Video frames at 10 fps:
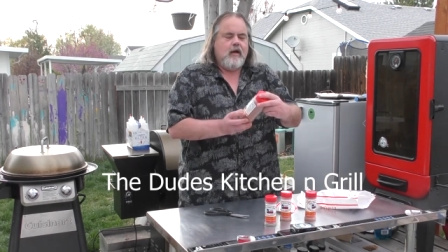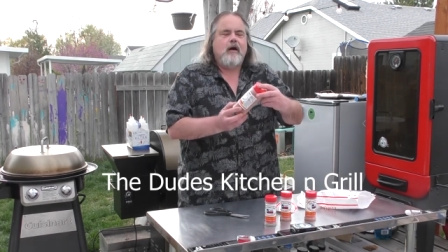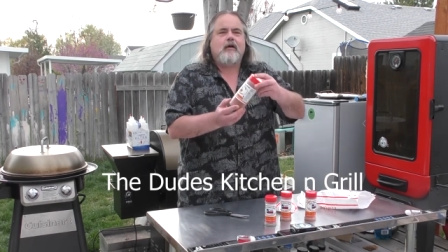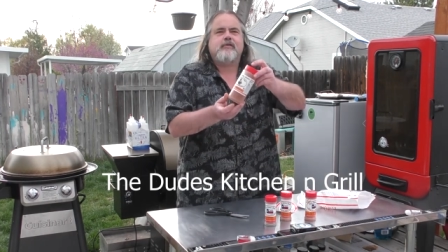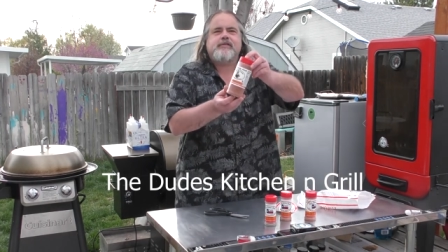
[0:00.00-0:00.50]

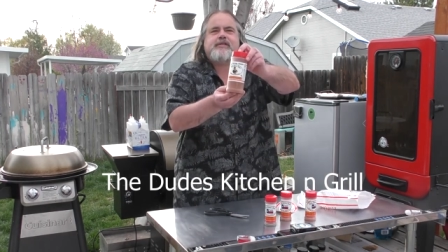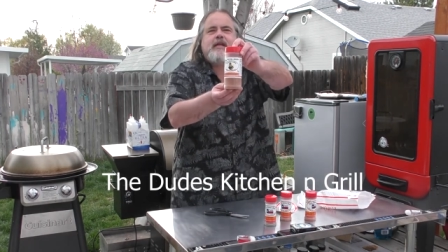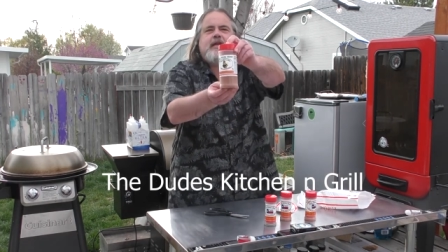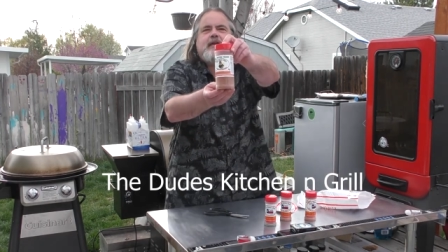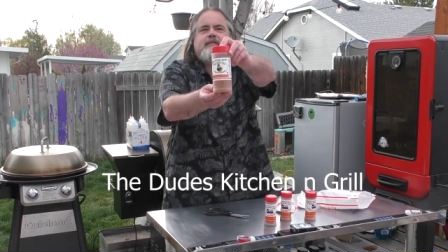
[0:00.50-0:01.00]
Uncle
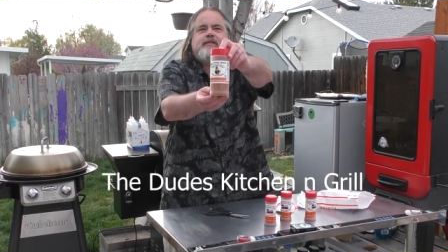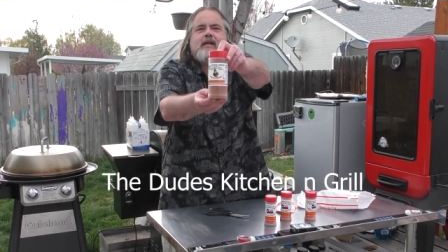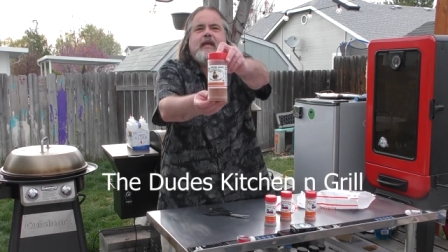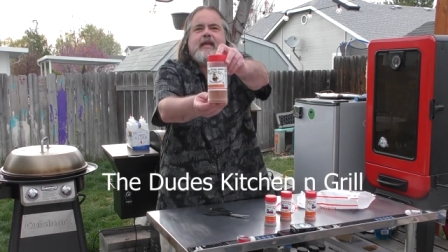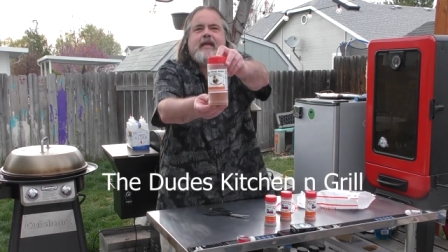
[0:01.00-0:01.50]
Steve's
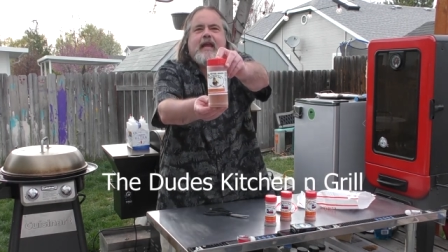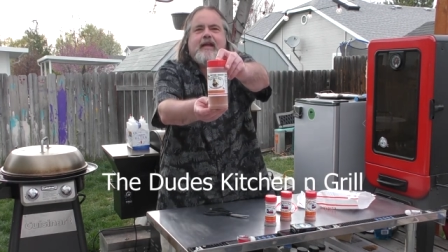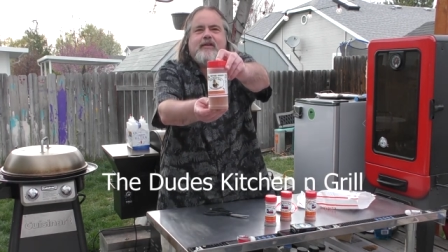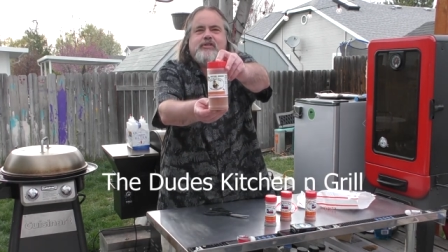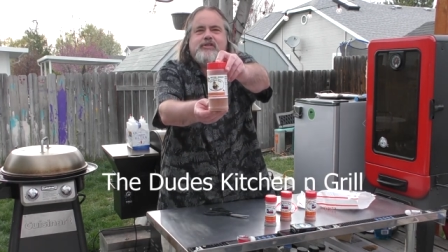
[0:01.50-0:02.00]

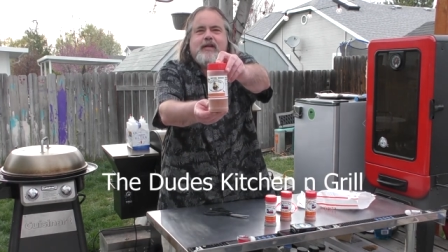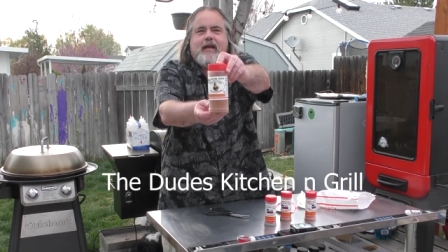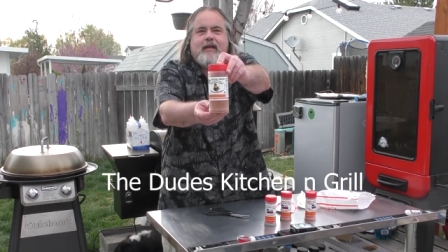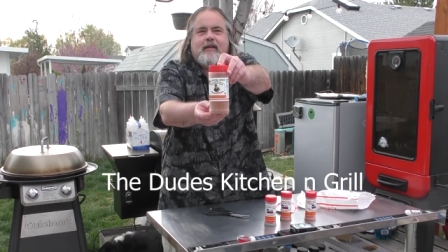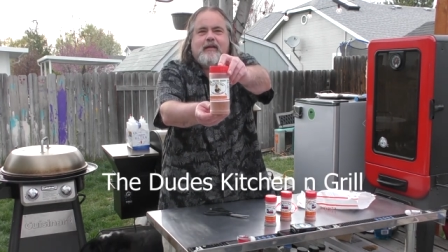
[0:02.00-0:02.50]
Gator
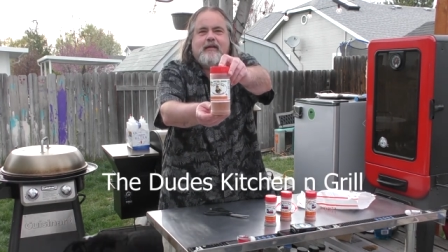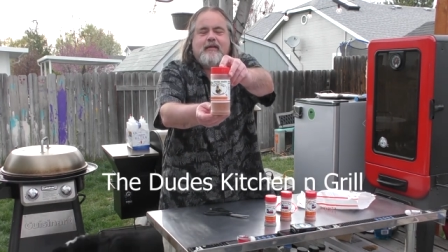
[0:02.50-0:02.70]
Shake.